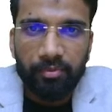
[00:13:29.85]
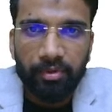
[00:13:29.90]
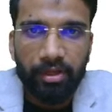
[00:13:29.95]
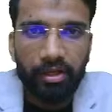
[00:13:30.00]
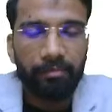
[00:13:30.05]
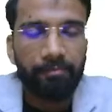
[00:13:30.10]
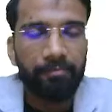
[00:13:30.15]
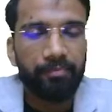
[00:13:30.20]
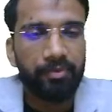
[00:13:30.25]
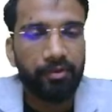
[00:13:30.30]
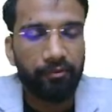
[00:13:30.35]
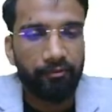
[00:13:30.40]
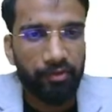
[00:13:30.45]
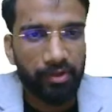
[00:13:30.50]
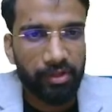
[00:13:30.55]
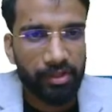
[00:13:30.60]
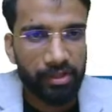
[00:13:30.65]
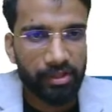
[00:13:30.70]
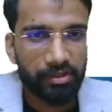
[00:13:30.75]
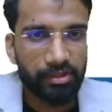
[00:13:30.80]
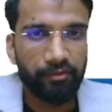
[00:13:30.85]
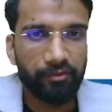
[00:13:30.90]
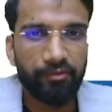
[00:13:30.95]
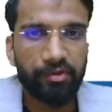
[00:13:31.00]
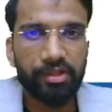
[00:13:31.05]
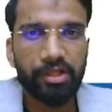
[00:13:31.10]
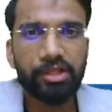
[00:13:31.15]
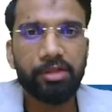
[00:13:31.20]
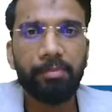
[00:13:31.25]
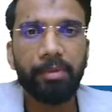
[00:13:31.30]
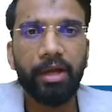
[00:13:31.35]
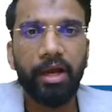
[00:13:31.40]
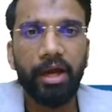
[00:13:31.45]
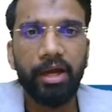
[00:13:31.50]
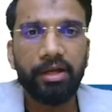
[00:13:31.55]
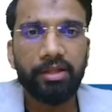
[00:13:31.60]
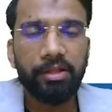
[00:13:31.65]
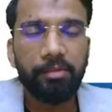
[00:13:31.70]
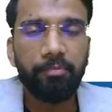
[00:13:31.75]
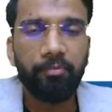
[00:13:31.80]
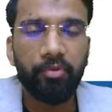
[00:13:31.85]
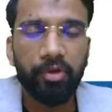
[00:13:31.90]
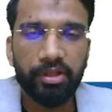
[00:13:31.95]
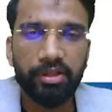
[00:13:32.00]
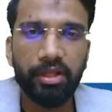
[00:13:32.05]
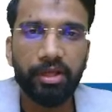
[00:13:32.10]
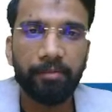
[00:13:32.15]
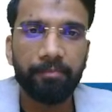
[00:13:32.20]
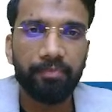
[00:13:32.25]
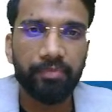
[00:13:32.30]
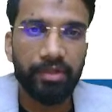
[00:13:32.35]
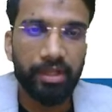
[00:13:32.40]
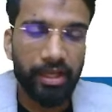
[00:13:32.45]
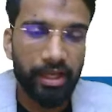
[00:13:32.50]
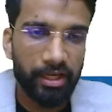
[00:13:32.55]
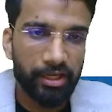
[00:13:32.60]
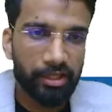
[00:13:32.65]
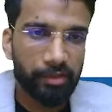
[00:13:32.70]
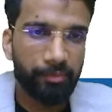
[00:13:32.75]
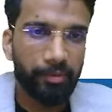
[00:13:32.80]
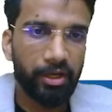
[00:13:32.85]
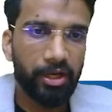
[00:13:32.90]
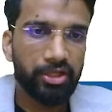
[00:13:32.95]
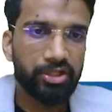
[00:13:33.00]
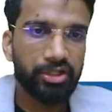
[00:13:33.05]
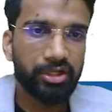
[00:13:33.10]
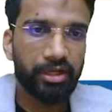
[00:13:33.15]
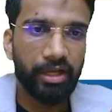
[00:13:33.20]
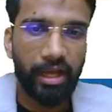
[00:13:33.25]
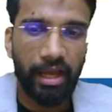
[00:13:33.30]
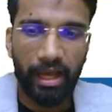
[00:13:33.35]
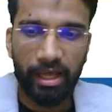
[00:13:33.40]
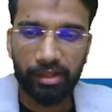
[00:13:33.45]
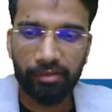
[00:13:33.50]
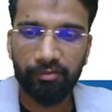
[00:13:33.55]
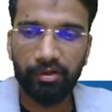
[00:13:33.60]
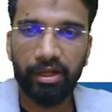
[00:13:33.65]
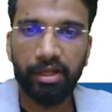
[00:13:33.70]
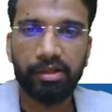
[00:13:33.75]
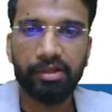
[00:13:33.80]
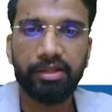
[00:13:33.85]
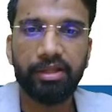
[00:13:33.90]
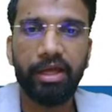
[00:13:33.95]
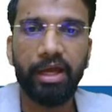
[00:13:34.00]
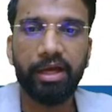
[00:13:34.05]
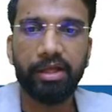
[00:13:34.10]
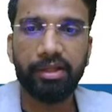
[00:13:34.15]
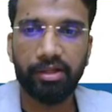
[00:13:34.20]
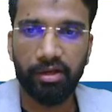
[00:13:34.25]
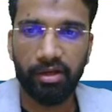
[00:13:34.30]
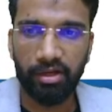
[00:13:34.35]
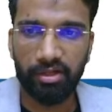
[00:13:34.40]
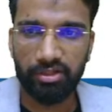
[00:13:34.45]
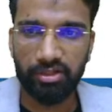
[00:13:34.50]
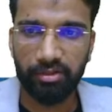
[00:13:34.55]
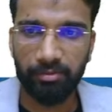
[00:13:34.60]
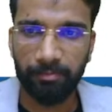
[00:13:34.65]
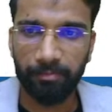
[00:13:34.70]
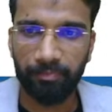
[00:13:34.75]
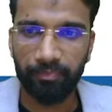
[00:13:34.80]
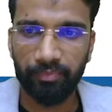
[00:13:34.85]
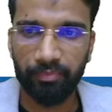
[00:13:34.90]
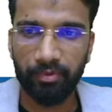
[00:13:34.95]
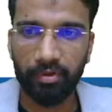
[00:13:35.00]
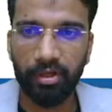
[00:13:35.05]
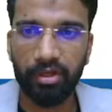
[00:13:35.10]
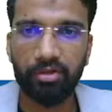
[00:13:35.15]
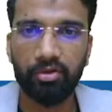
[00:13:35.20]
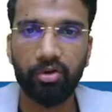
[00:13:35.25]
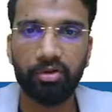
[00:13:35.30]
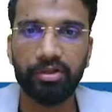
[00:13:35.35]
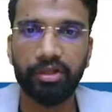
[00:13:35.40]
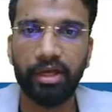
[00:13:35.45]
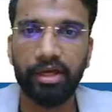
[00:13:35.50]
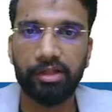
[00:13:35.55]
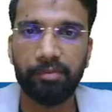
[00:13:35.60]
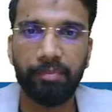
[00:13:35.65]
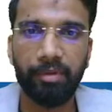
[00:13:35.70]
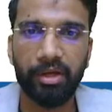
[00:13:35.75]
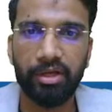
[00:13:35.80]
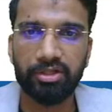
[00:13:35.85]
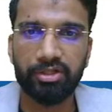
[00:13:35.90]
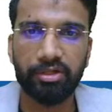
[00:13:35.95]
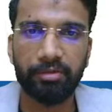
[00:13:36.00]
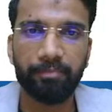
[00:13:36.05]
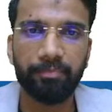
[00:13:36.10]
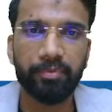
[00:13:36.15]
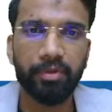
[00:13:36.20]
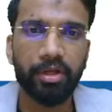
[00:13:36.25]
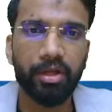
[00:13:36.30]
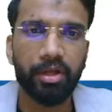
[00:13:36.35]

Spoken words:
Okay, the physics behind the breathing, the inspiration as well as the exhalation, okay, or the expiration.